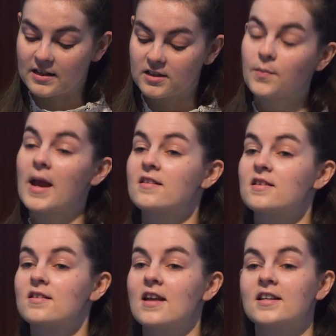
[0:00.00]
in a
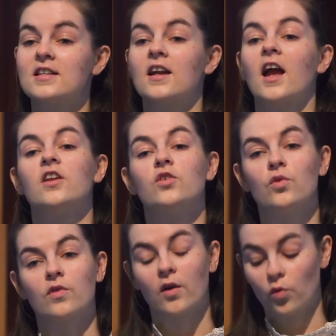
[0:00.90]
domestic setting in New
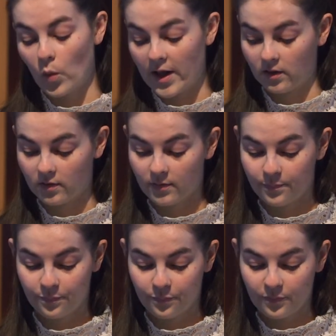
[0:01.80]
South Wales.
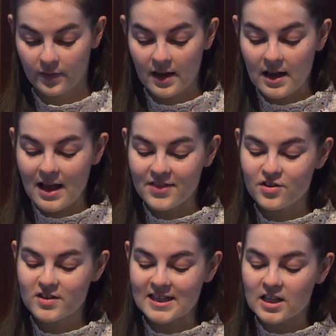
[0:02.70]
And
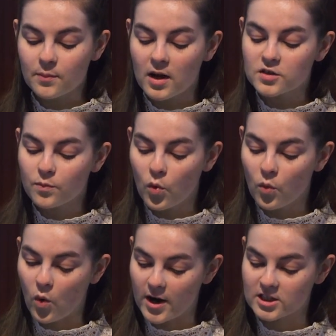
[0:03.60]
there's still much more
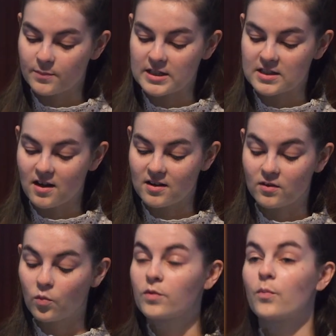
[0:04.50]
work to be done
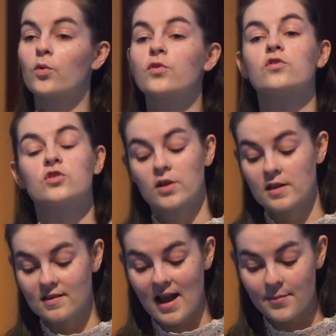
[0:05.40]
with both the Stuart
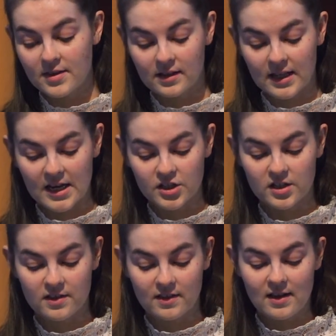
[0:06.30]
Simons
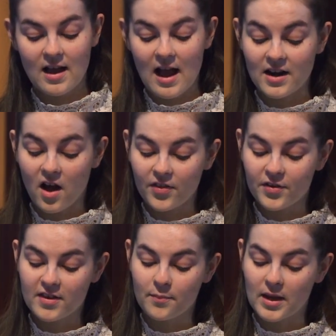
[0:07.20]
collections and
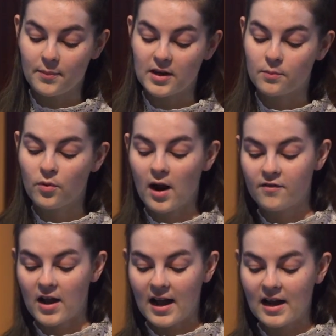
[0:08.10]
others that may be in
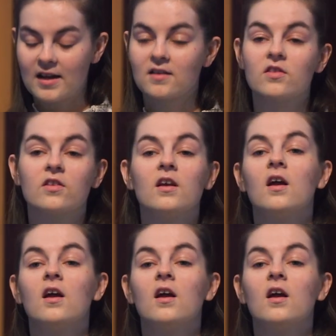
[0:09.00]
private hands,